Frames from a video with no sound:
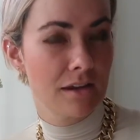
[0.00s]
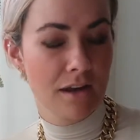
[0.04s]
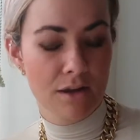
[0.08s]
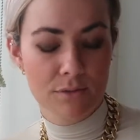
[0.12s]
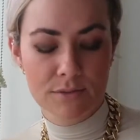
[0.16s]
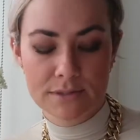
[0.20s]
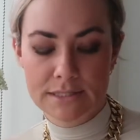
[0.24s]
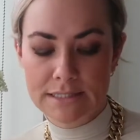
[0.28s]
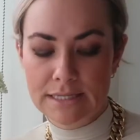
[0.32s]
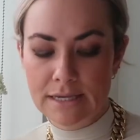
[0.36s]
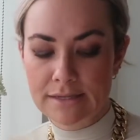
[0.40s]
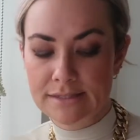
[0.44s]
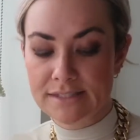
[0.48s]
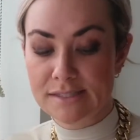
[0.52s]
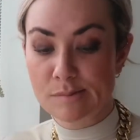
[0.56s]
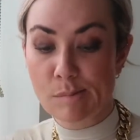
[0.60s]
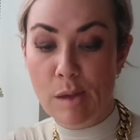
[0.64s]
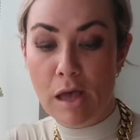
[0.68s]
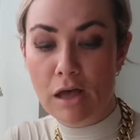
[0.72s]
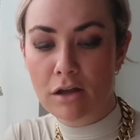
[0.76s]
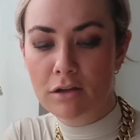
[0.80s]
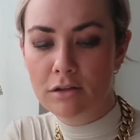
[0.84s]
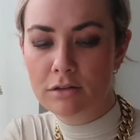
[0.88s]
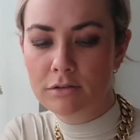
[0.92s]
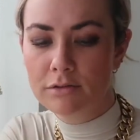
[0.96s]
I would say,
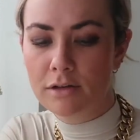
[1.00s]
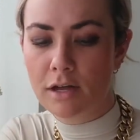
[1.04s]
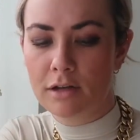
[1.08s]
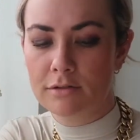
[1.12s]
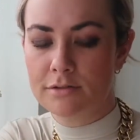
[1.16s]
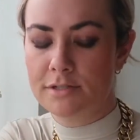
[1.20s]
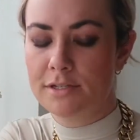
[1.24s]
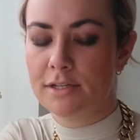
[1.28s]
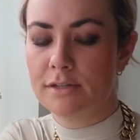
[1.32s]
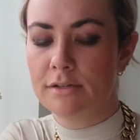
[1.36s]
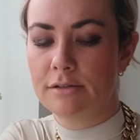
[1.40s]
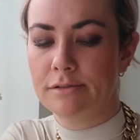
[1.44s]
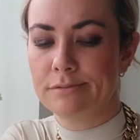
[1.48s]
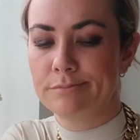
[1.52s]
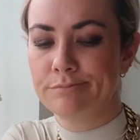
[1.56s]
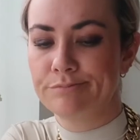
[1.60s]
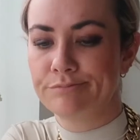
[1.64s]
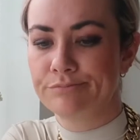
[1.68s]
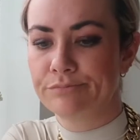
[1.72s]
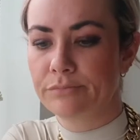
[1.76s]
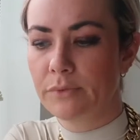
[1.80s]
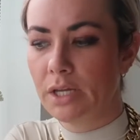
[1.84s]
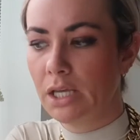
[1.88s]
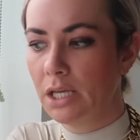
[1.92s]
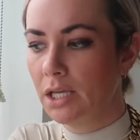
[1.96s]
smell, not
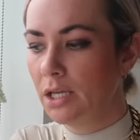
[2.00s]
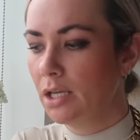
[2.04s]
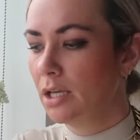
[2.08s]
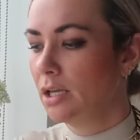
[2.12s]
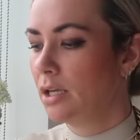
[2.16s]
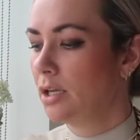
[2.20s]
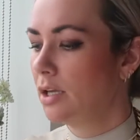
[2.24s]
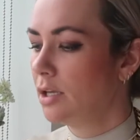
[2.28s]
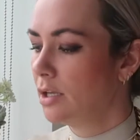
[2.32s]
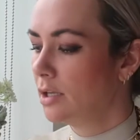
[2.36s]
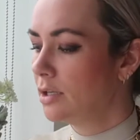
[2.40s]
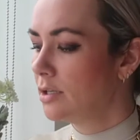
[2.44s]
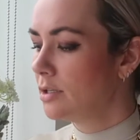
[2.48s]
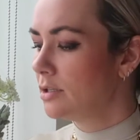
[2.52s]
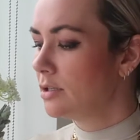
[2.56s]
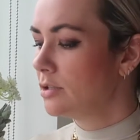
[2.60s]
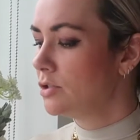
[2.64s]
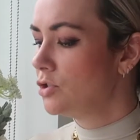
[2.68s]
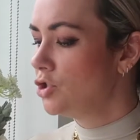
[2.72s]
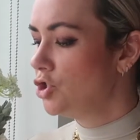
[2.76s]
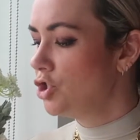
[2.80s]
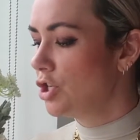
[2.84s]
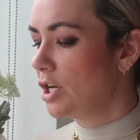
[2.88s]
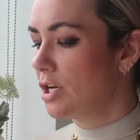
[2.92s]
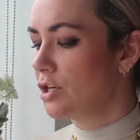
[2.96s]
to
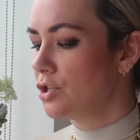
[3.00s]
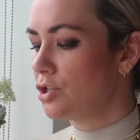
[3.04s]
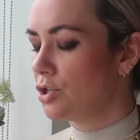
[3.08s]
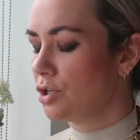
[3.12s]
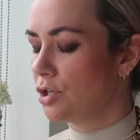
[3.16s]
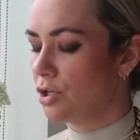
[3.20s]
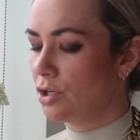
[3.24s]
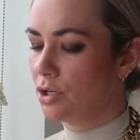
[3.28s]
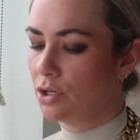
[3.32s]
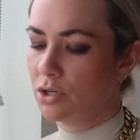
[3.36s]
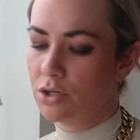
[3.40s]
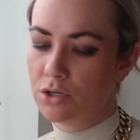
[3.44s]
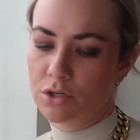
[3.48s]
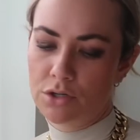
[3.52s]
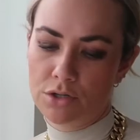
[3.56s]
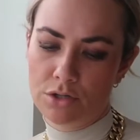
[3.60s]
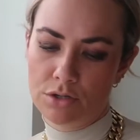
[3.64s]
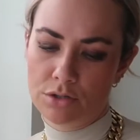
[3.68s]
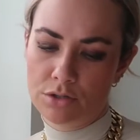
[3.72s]
gender